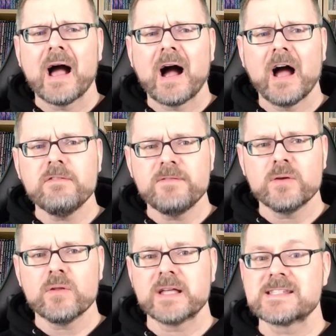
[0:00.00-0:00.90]
I
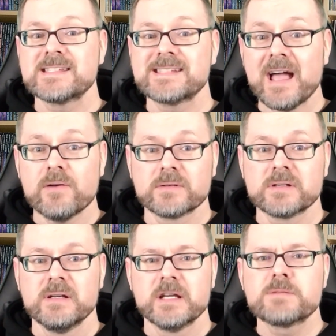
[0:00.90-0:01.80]
feel that
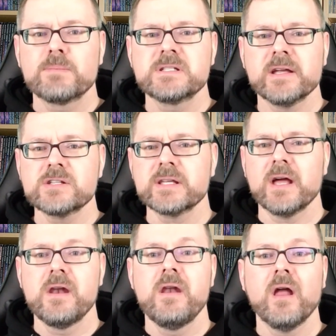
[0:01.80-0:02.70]
Scout is potentially
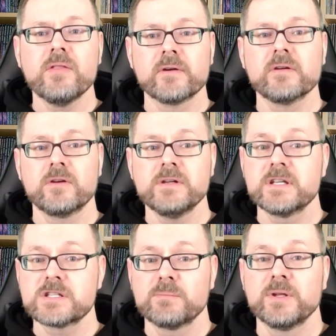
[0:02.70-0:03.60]
another good
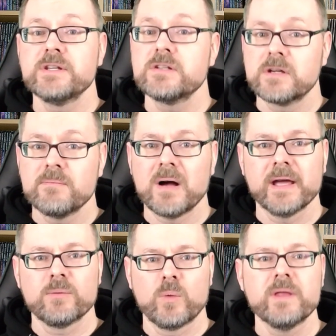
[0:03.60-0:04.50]
discipline to
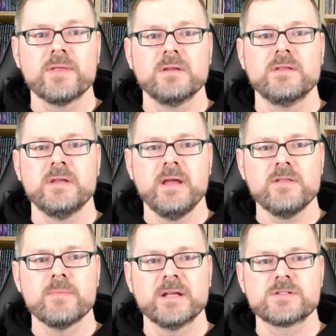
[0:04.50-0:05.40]
combine with the
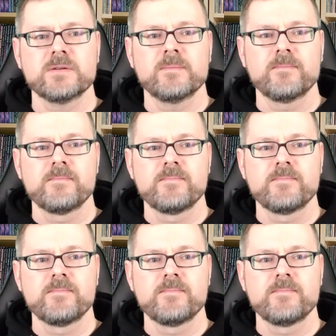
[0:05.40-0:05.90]
Nethermancer.